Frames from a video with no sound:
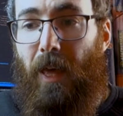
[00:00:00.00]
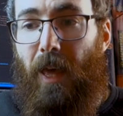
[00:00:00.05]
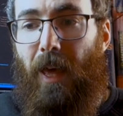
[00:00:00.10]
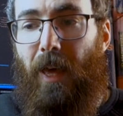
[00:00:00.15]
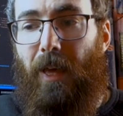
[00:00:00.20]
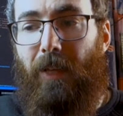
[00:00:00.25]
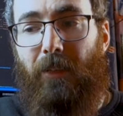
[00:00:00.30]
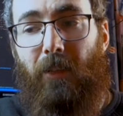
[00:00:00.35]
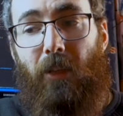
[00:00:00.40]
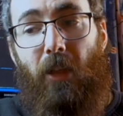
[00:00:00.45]

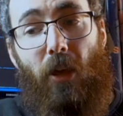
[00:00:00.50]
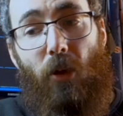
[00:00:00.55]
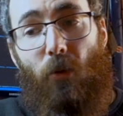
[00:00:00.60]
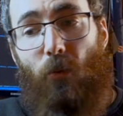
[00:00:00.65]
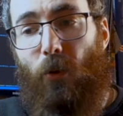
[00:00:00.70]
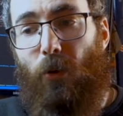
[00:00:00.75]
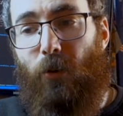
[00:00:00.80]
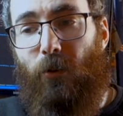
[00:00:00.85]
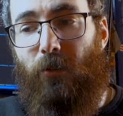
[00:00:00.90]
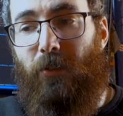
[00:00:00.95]
and they
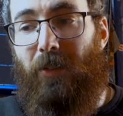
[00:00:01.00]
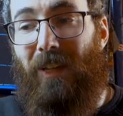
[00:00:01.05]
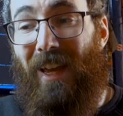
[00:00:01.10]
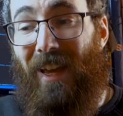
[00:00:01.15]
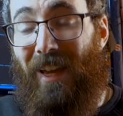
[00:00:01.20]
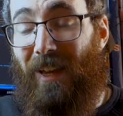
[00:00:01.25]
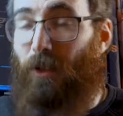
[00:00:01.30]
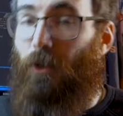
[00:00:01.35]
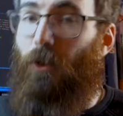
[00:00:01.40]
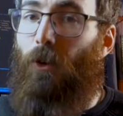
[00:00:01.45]
weren't
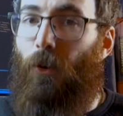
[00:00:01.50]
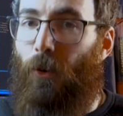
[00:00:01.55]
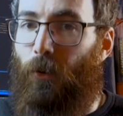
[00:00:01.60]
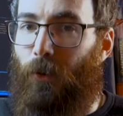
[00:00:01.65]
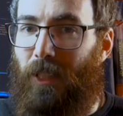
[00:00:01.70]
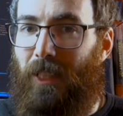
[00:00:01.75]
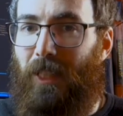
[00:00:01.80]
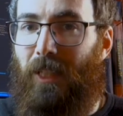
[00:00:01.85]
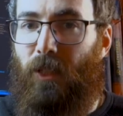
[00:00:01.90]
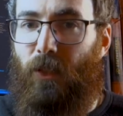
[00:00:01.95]
at all
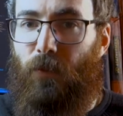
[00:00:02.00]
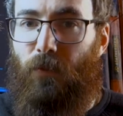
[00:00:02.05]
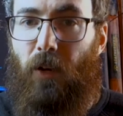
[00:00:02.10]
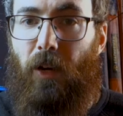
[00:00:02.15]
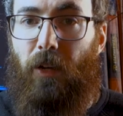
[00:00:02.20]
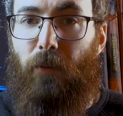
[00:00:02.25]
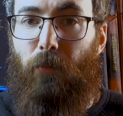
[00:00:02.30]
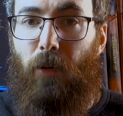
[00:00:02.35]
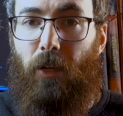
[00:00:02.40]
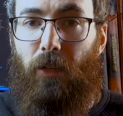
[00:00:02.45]

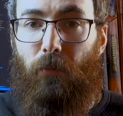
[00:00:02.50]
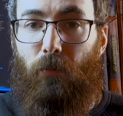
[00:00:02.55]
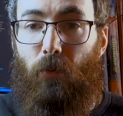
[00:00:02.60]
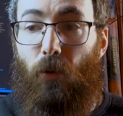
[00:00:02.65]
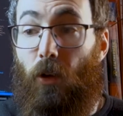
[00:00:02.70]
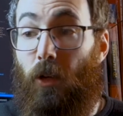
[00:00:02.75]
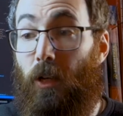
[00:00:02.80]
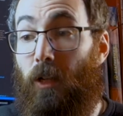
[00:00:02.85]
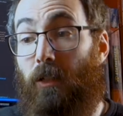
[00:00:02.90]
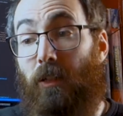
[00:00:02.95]
satisfied by the
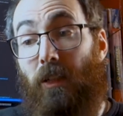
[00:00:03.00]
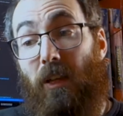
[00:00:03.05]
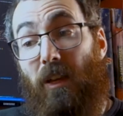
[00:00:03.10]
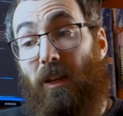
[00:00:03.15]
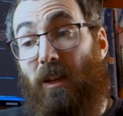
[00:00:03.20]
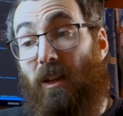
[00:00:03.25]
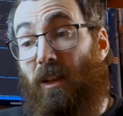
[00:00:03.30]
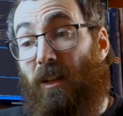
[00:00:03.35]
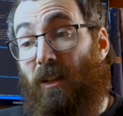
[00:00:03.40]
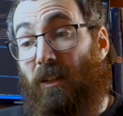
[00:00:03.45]
product.
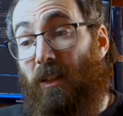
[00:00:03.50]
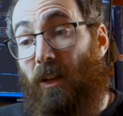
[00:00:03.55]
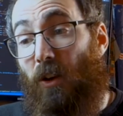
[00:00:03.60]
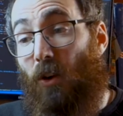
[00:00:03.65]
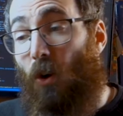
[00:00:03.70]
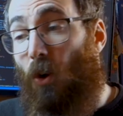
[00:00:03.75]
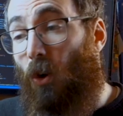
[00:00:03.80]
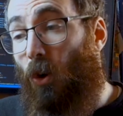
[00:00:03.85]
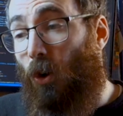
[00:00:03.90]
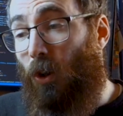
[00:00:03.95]
They
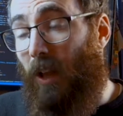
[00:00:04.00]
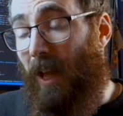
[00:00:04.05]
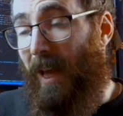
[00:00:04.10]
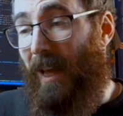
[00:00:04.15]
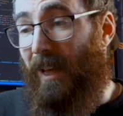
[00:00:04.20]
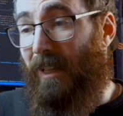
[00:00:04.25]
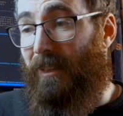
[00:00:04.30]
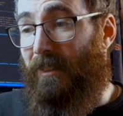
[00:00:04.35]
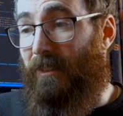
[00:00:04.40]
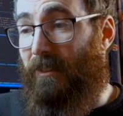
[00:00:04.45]
all
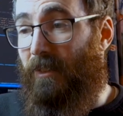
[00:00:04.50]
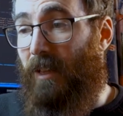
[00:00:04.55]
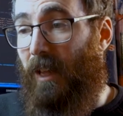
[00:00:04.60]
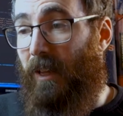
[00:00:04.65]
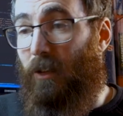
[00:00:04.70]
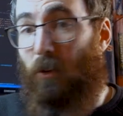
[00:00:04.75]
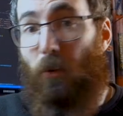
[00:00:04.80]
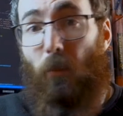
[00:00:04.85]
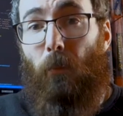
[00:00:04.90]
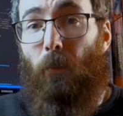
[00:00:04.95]
had
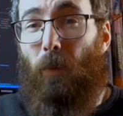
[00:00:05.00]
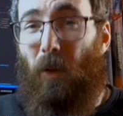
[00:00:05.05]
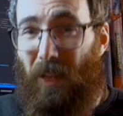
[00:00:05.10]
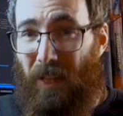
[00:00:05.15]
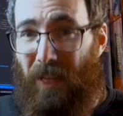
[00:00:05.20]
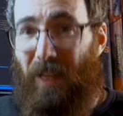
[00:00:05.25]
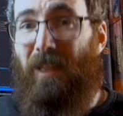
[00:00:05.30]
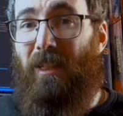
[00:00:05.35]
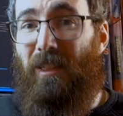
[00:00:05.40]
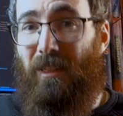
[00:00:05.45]
like
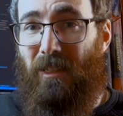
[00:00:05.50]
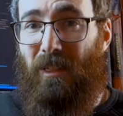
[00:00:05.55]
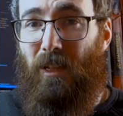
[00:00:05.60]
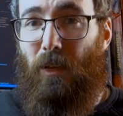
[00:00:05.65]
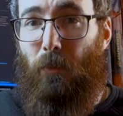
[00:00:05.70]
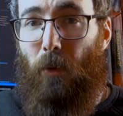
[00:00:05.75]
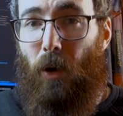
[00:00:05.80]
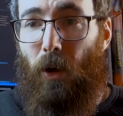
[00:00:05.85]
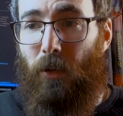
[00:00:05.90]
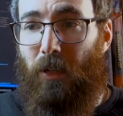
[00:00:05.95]
complaints
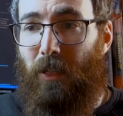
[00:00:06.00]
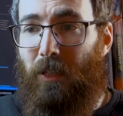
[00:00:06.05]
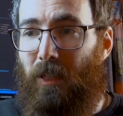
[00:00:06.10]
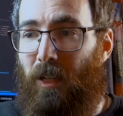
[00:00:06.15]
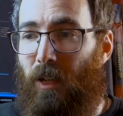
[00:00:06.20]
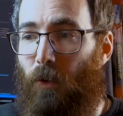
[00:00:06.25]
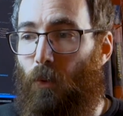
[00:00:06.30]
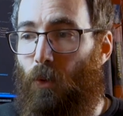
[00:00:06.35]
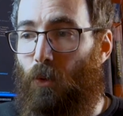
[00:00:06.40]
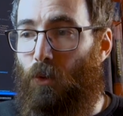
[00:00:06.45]
about
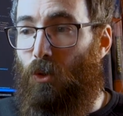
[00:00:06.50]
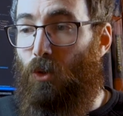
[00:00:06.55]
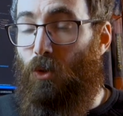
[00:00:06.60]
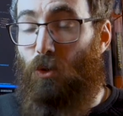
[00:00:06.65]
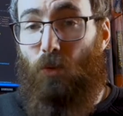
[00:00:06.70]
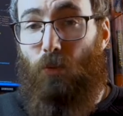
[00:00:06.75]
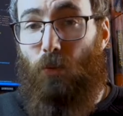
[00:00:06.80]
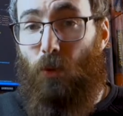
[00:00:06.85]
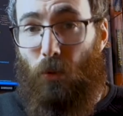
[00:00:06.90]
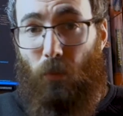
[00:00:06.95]
it. It was
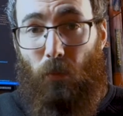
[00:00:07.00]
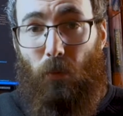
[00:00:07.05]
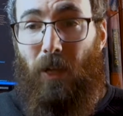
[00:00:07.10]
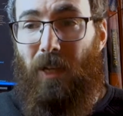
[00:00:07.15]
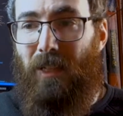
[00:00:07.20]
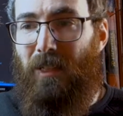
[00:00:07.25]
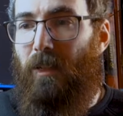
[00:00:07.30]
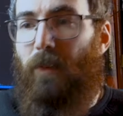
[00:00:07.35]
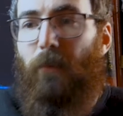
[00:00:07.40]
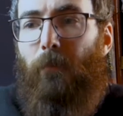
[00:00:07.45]
super
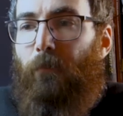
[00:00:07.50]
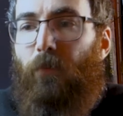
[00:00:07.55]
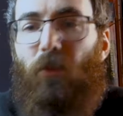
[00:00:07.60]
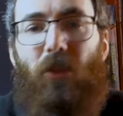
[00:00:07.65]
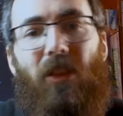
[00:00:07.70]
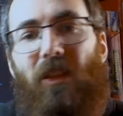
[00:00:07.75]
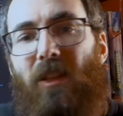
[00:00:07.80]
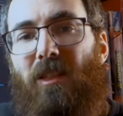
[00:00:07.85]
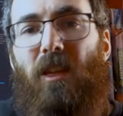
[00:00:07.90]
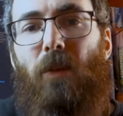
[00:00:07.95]
complex.
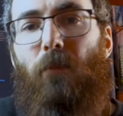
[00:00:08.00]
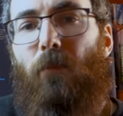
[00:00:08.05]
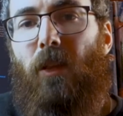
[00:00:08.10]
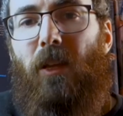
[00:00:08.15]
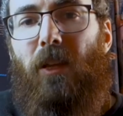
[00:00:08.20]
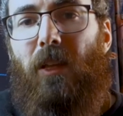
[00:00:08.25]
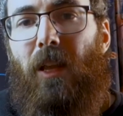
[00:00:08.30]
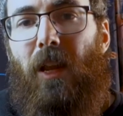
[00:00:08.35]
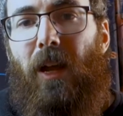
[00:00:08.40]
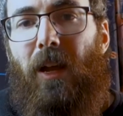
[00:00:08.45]
The same
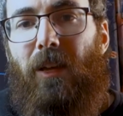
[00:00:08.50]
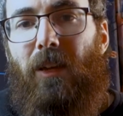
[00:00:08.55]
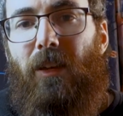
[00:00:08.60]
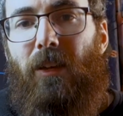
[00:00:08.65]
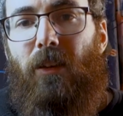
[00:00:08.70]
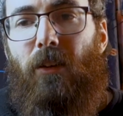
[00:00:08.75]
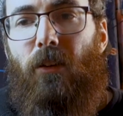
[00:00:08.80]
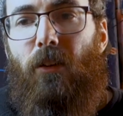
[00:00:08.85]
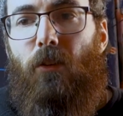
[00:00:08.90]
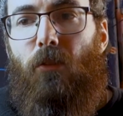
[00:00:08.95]
thing that I
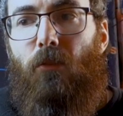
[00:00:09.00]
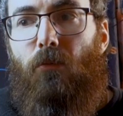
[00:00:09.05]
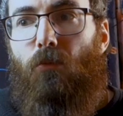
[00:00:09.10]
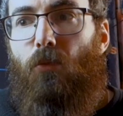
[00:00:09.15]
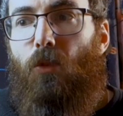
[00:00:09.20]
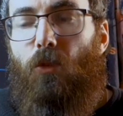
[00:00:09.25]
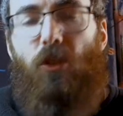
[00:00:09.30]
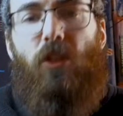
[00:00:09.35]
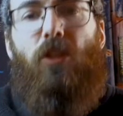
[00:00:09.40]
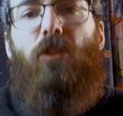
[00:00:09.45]

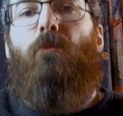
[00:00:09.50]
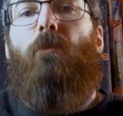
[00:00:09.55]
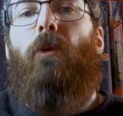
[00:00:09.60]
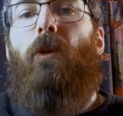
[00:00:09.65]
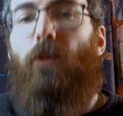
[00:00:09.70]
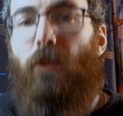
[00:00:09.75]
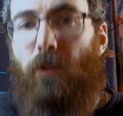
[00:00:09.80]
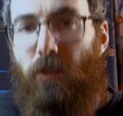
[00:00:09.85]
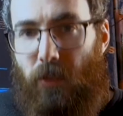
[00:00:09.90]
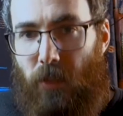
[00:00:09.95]
was
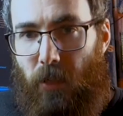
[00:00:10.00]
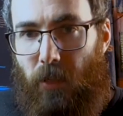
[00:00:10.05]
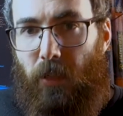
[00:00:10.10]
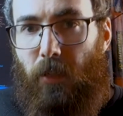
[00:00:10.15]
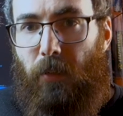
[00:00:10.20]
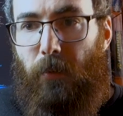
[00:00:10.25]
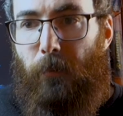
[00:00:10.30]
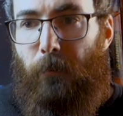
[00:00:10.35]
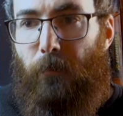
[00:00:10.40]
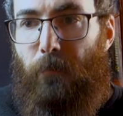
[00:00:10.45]

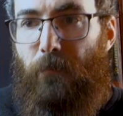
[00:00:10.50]
experiencing,